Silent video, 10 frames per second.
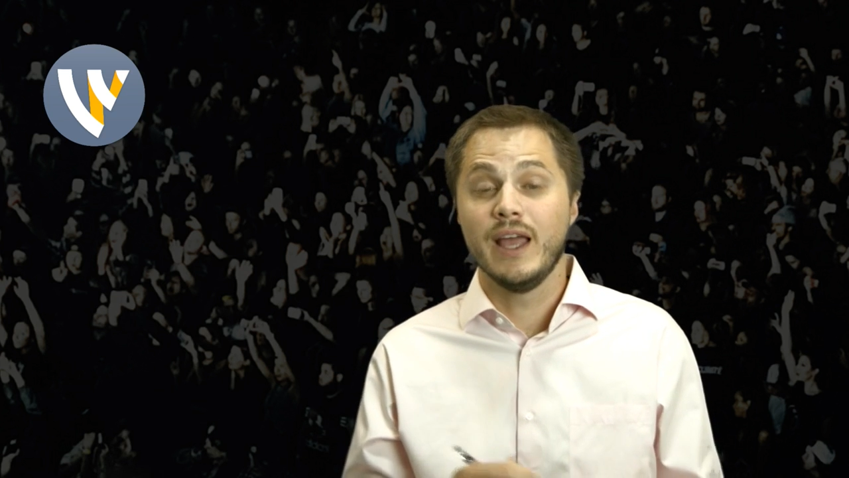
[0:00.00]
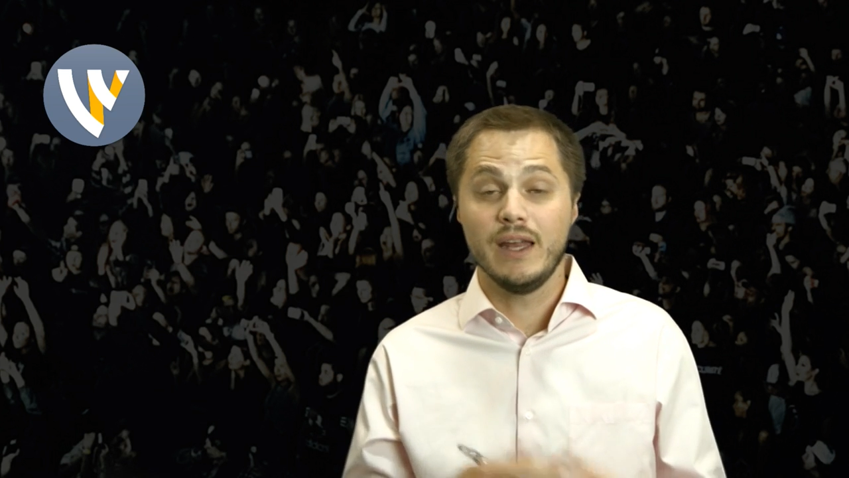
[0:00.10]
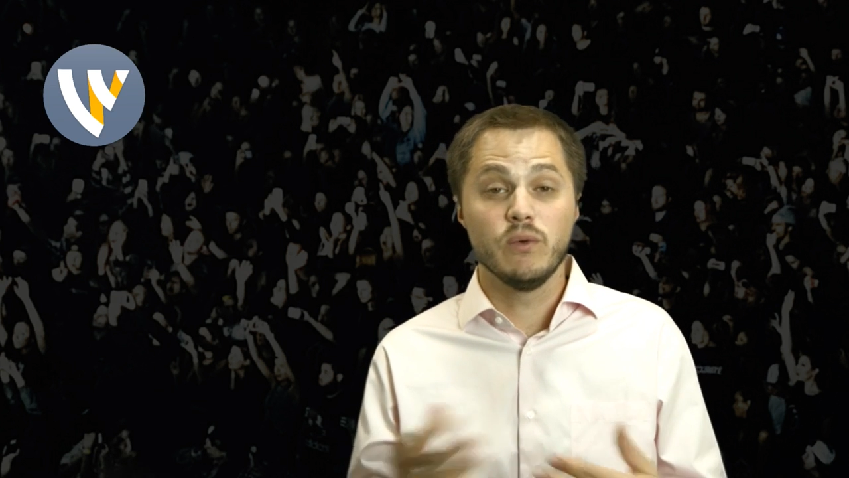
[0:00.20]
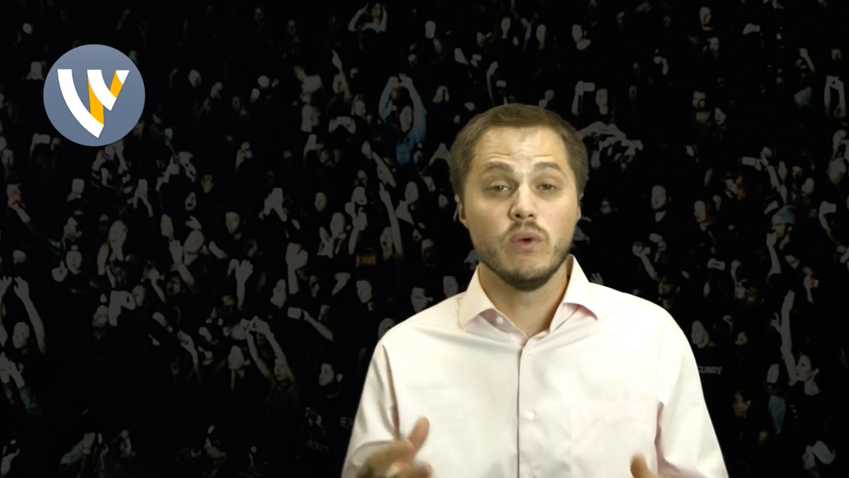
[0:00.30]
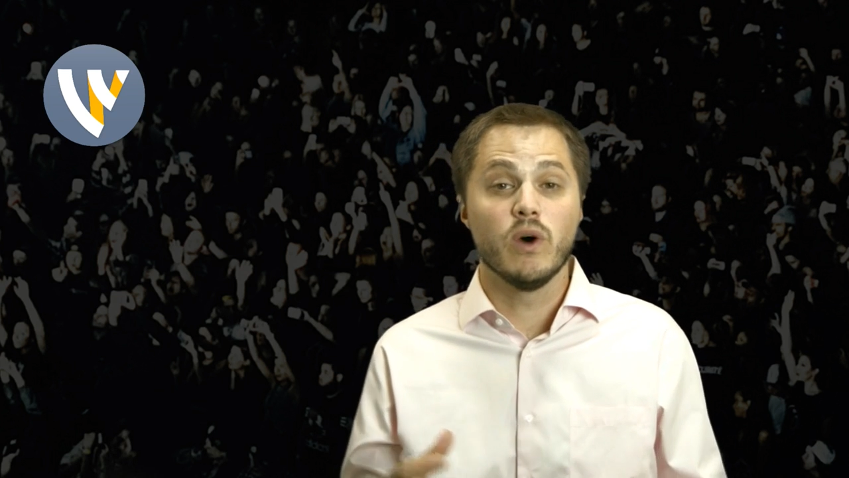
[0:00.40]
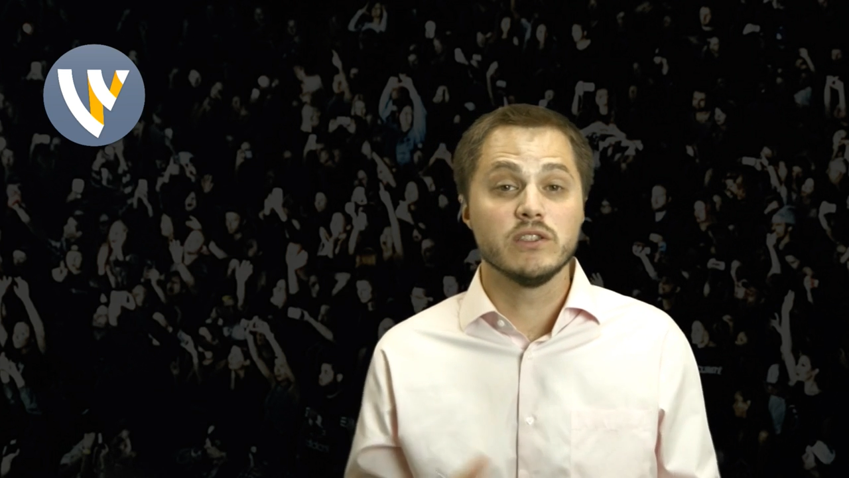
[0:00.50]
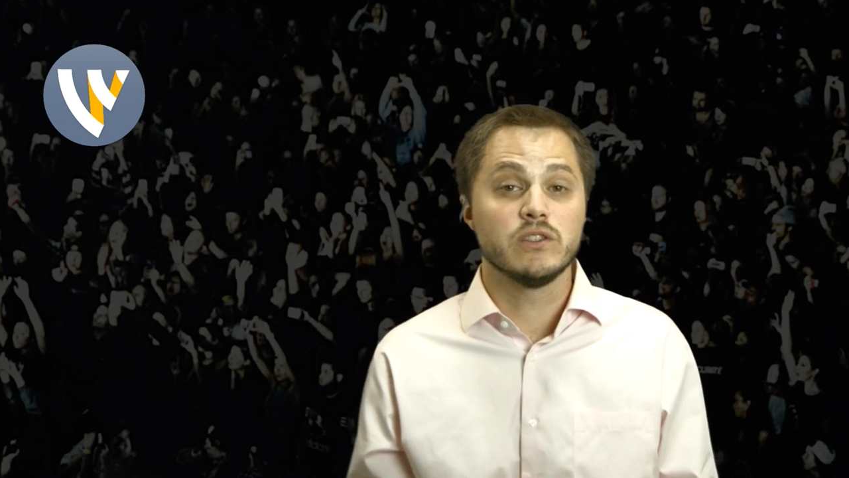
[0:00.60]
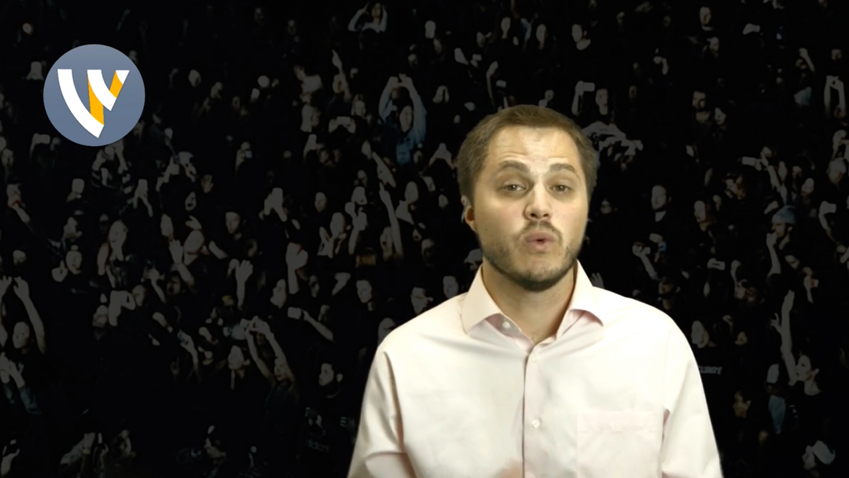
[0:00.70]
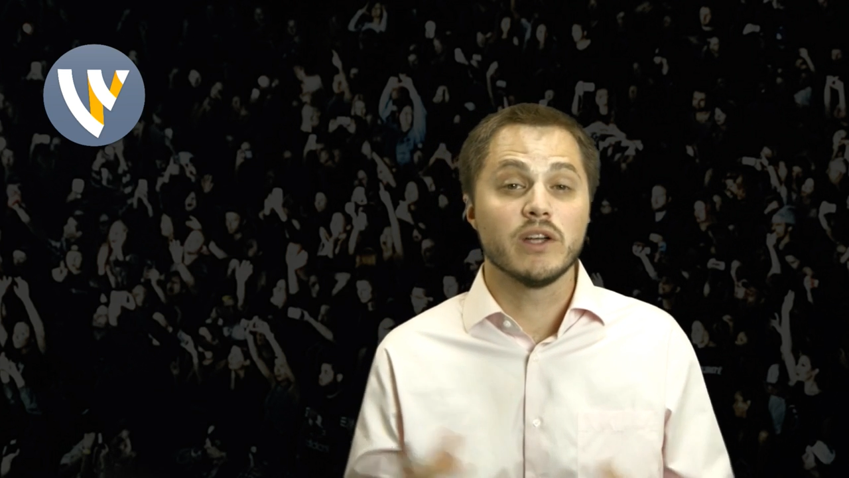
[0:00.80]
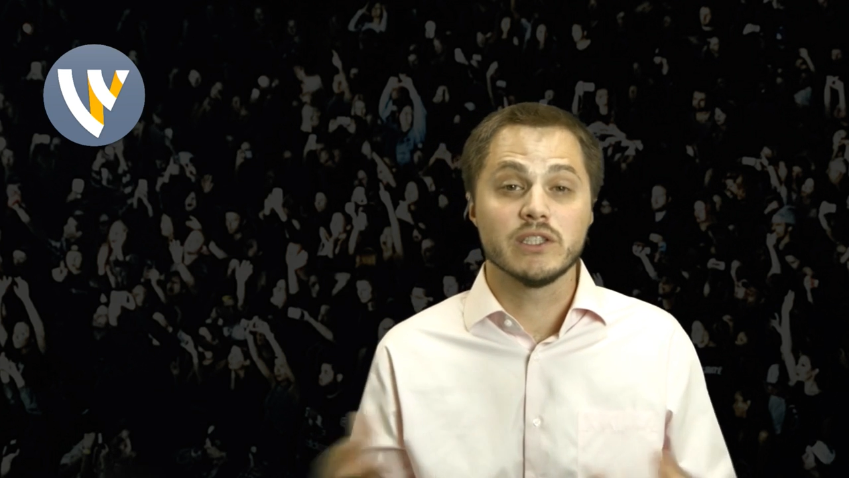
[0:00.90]
anyone who wants
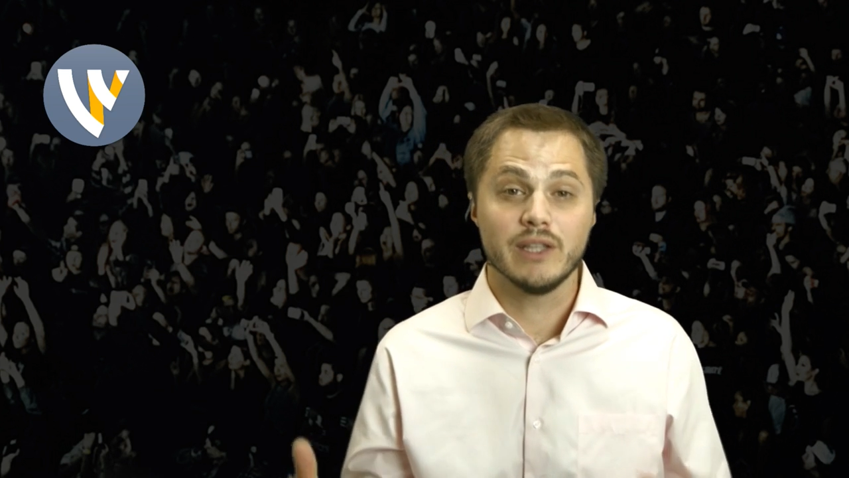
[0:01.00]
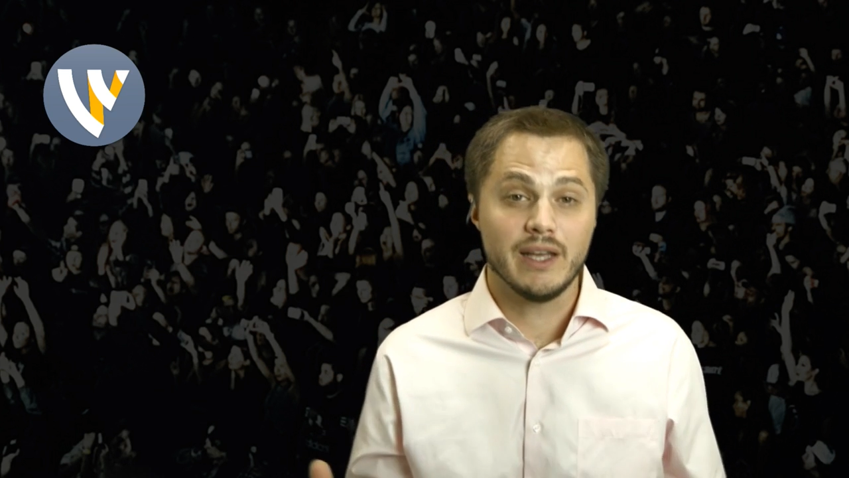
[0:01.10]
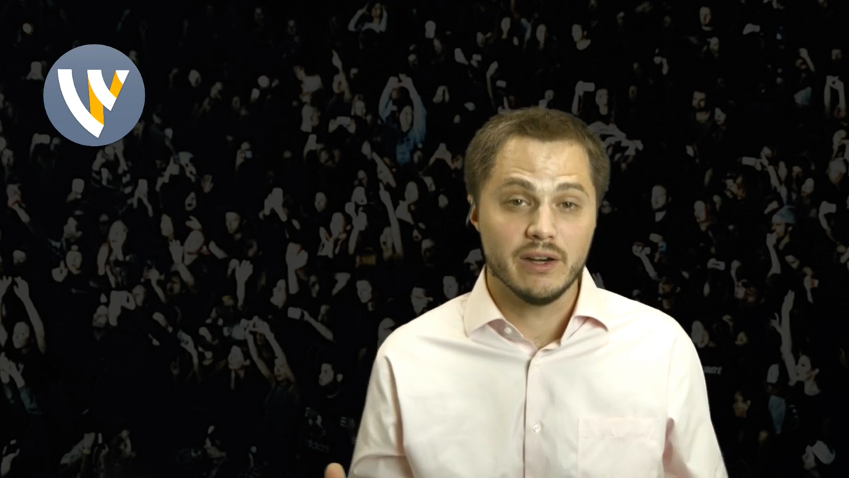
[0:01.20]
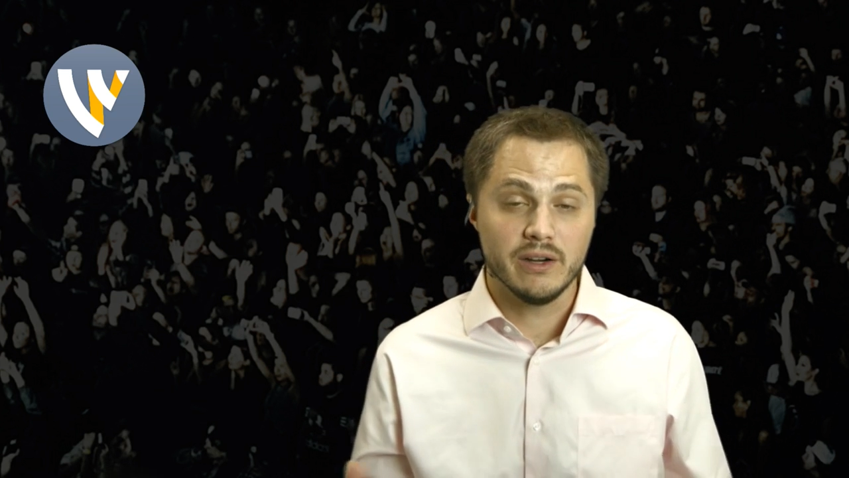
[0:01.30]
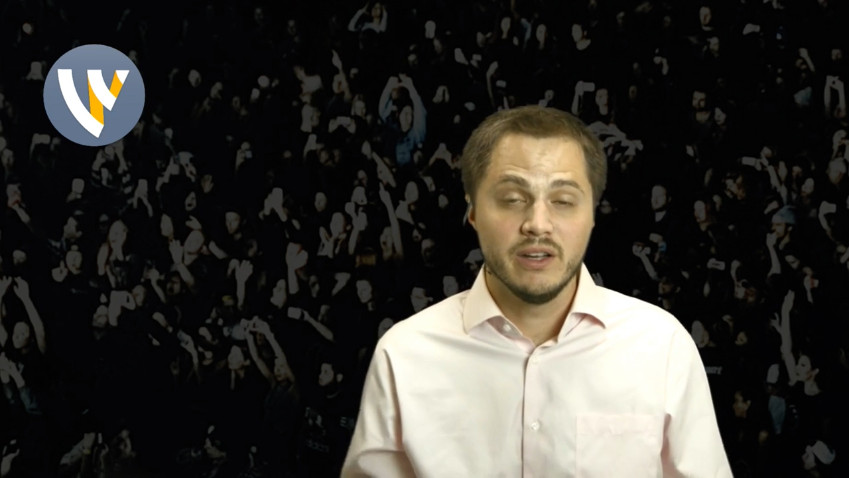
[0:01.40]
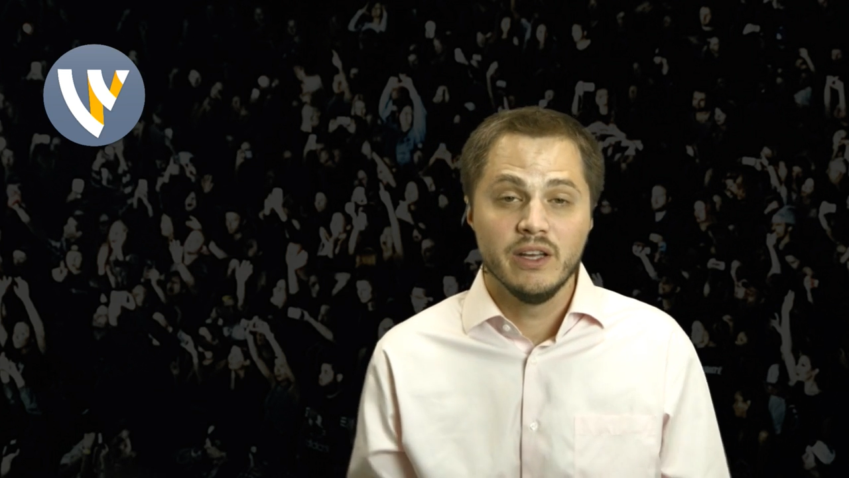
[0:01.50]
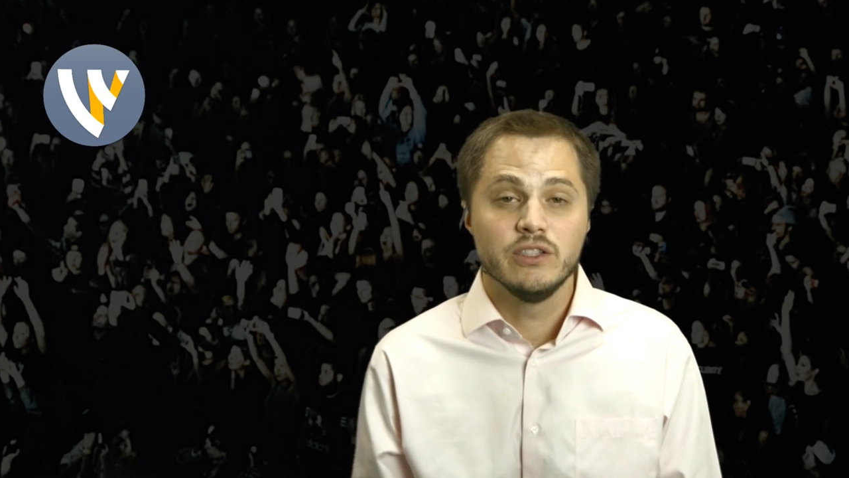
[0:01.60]
to watch later.